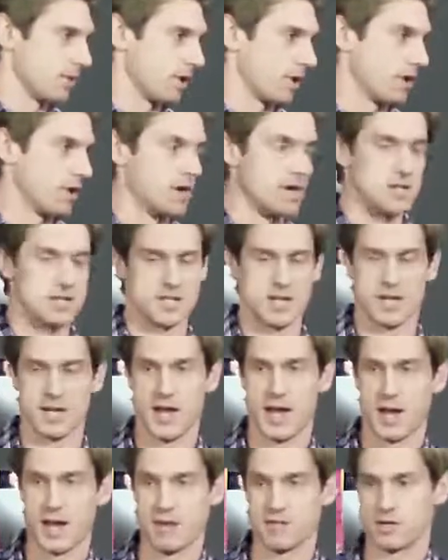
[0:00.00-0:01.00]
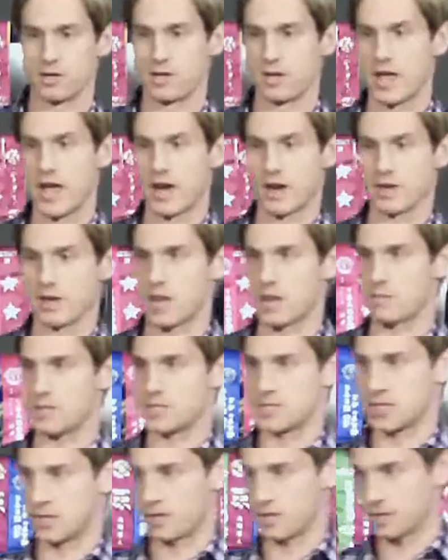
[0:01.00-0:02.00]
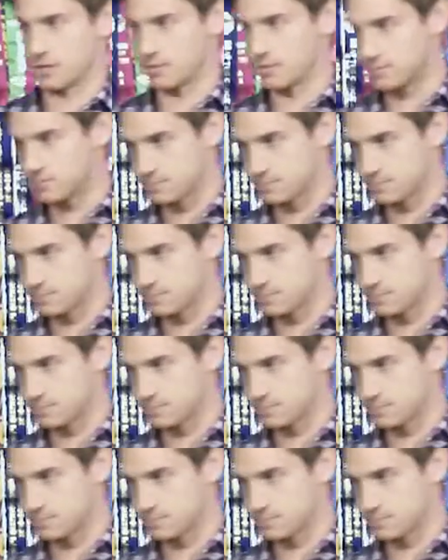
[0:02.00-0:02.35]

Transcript: or did I not have a good handle on the material?